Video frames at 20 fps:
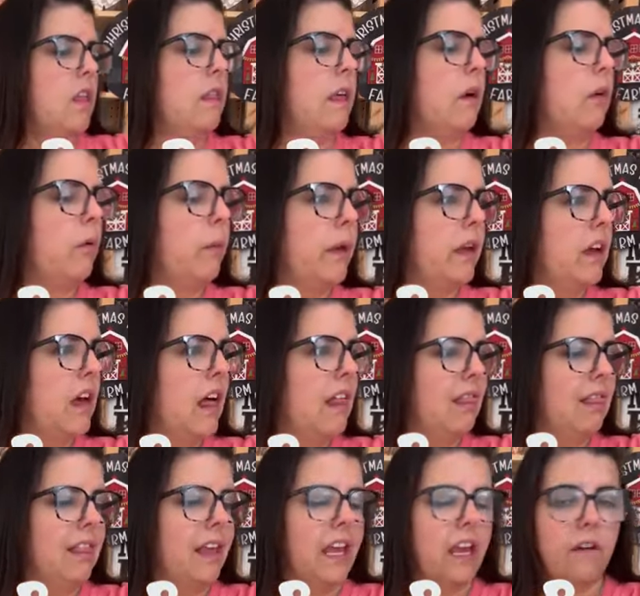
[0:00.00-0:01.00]
There will be a
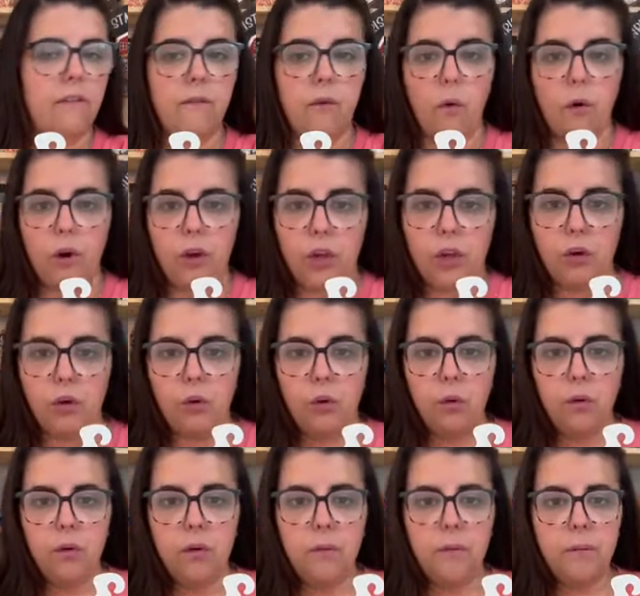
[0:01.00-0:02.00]
link for
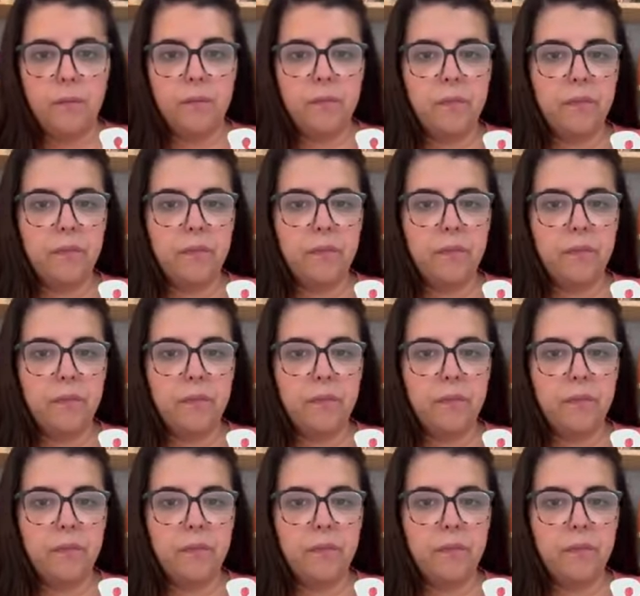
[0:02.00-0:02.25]
you